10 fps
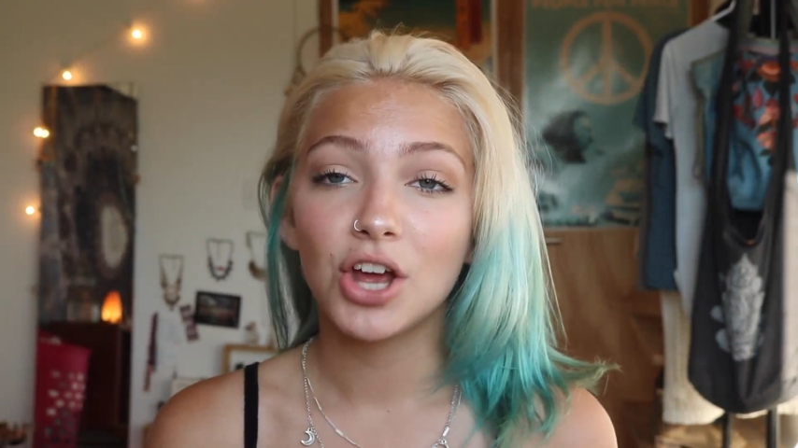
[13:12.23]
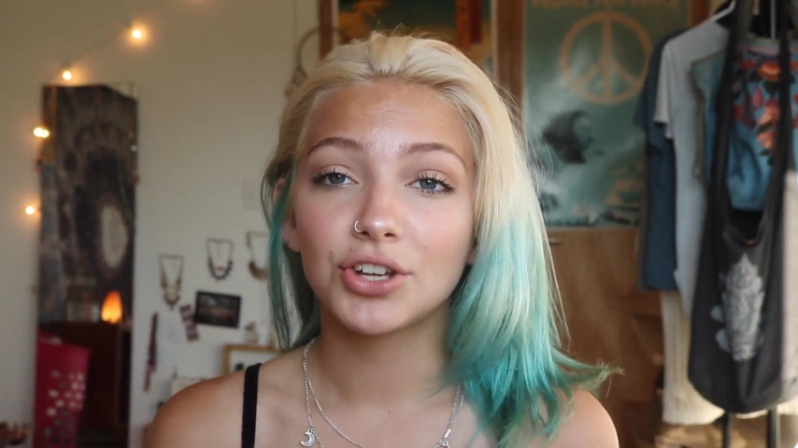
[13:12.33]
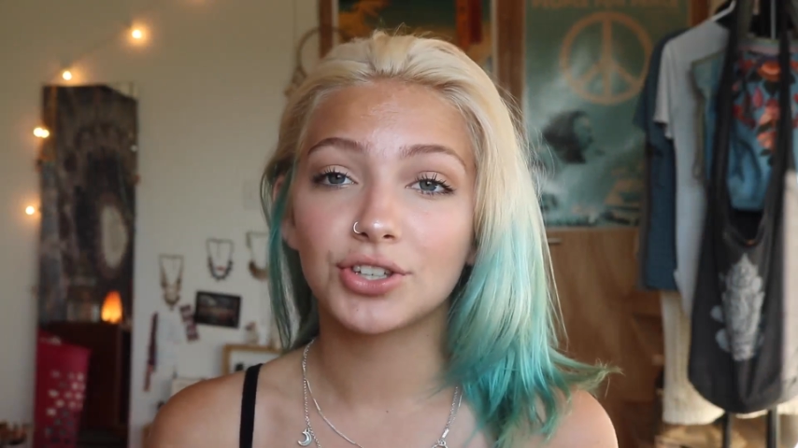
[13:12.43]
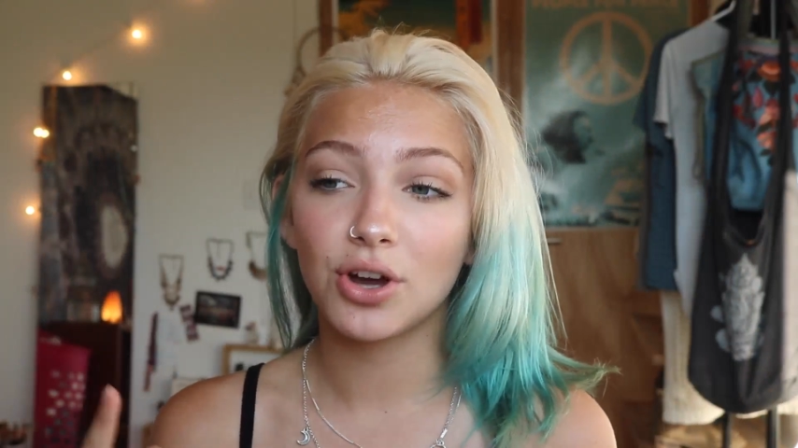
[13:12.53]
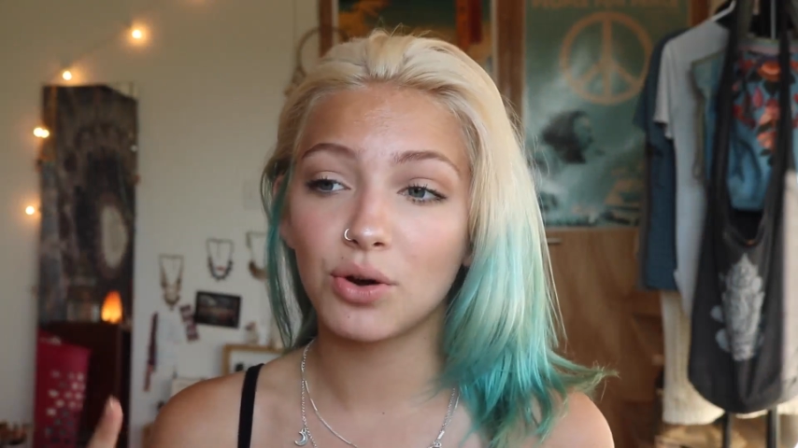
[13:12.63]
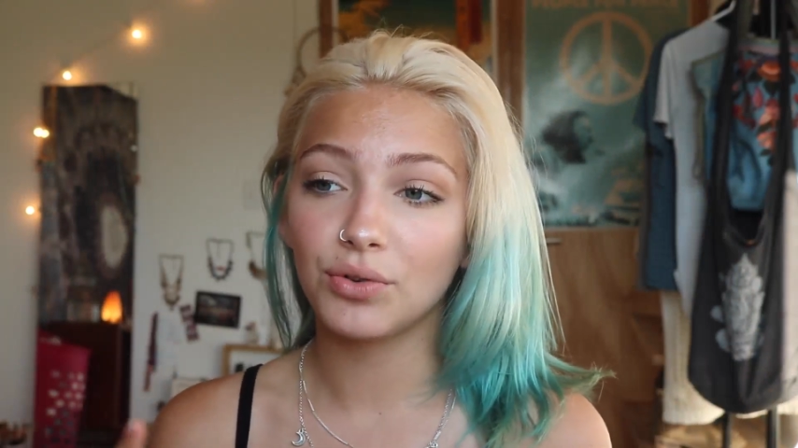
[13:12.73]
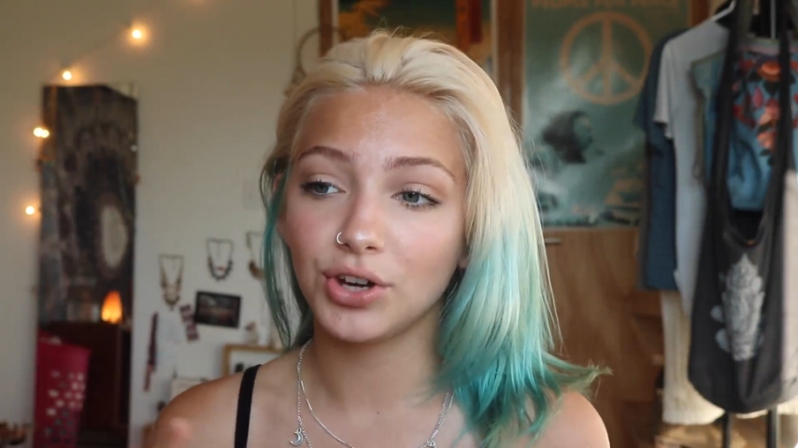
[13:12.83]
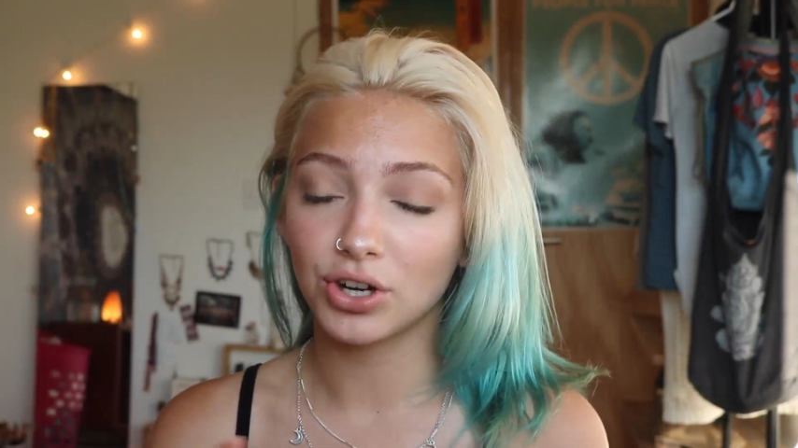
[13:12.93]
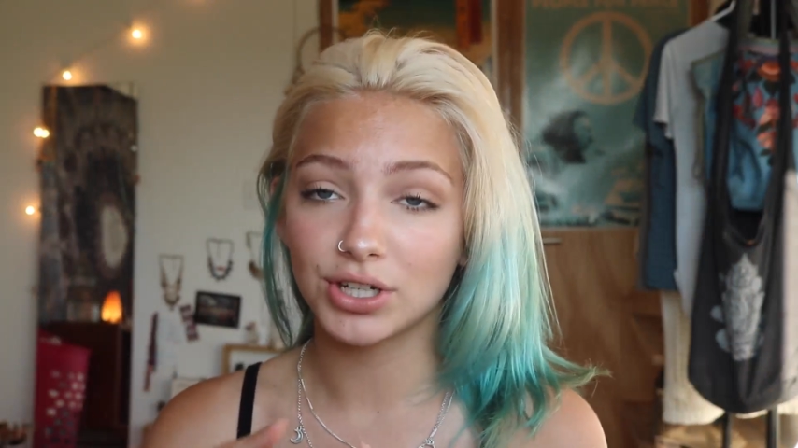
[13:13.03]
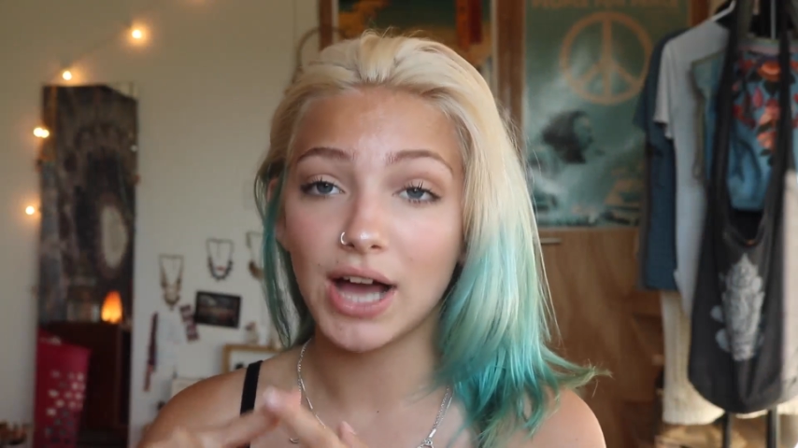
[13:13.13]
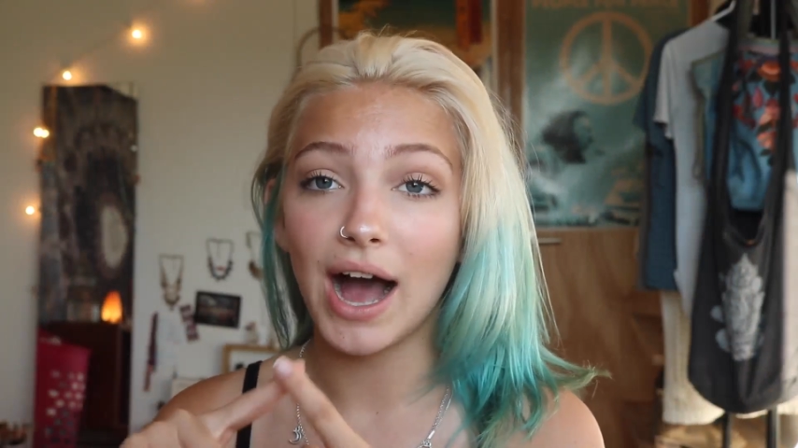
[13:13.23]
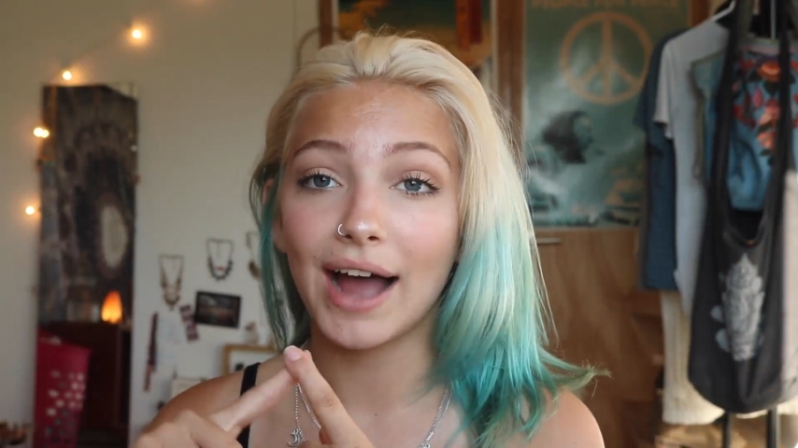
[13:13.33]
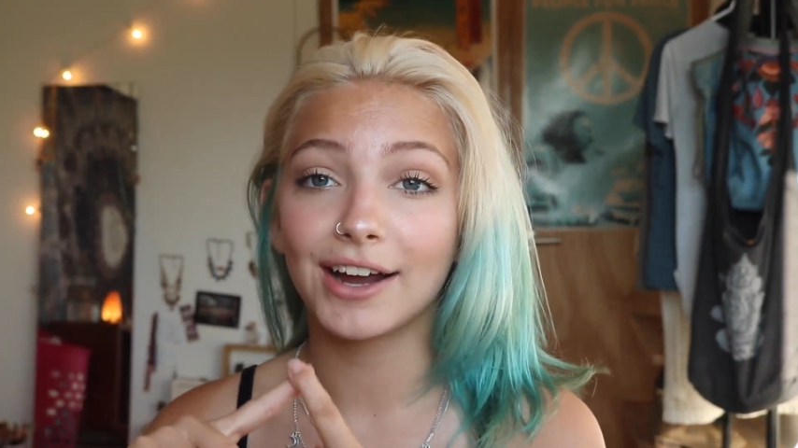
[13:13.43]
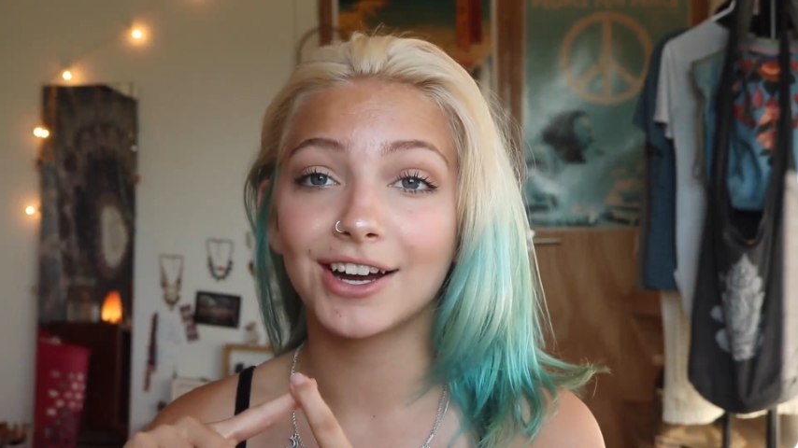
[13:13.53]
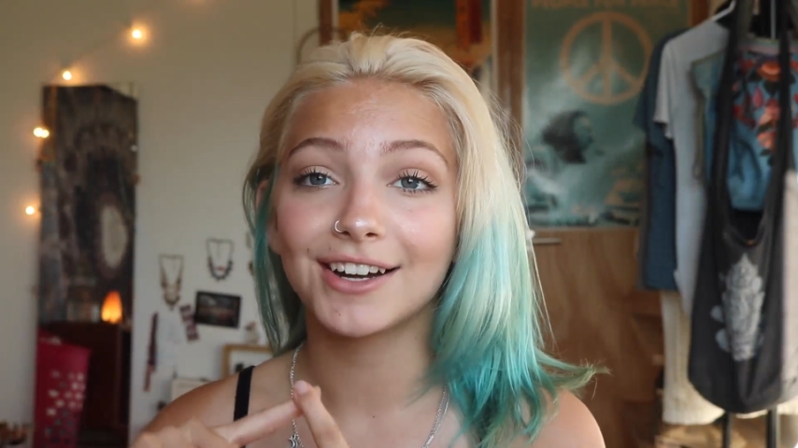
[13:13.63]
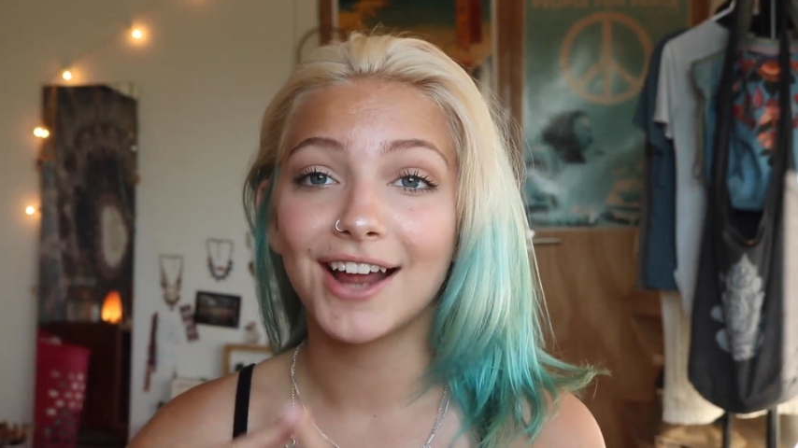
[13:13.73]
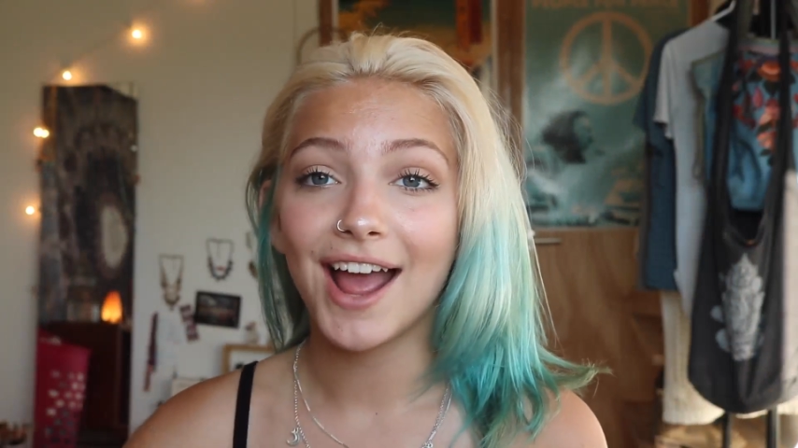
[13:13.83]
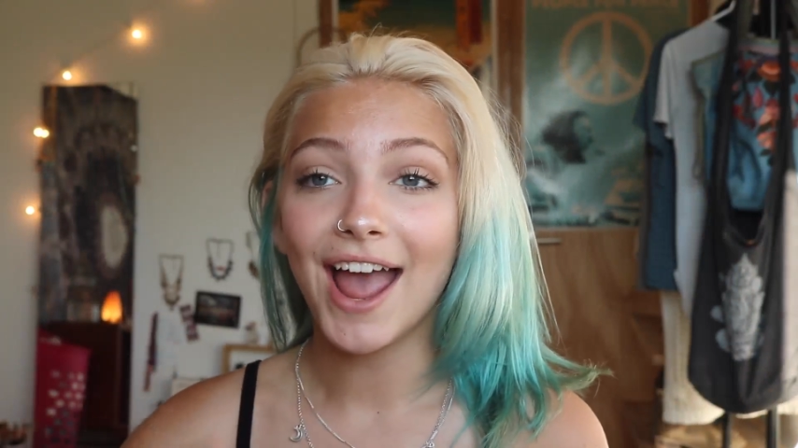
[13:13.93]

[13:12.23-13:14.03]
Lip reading: So you're tired